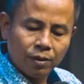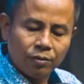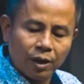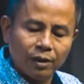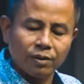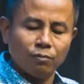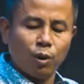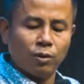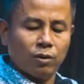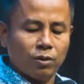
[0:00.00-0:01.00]
Signs and
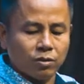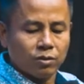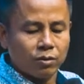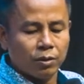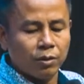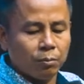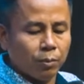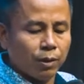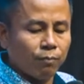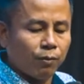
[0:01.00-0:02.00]
wonders
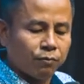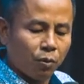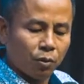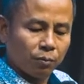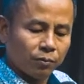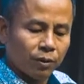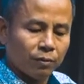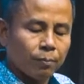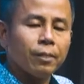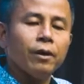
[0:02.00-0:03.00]
being performed.
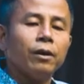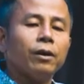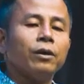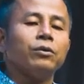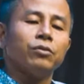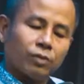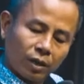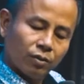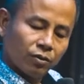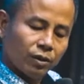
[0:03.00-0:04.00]
You
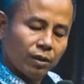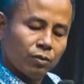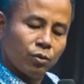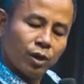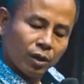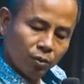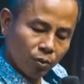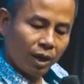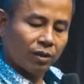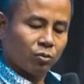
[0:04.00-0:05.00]
start to see that you can
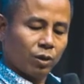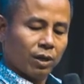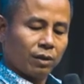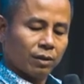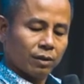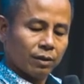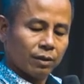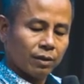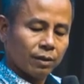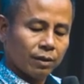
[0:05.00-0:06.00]
do that as well.
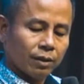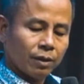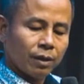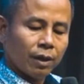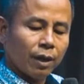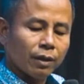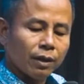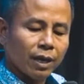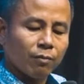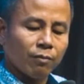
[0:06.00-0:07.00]
And the
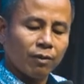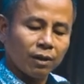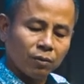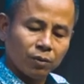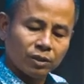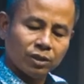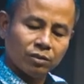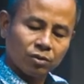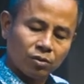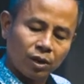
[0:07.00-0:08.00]
name of our Lord
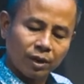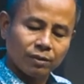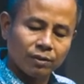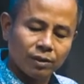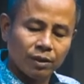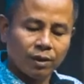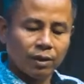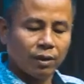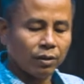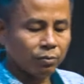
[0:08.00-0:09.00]
Jesus Christ
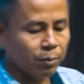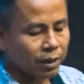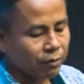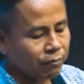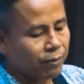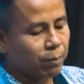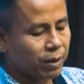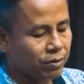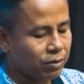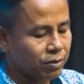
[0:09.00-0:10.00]
is being
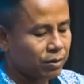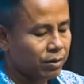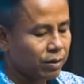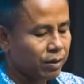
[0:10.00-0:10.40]
famous.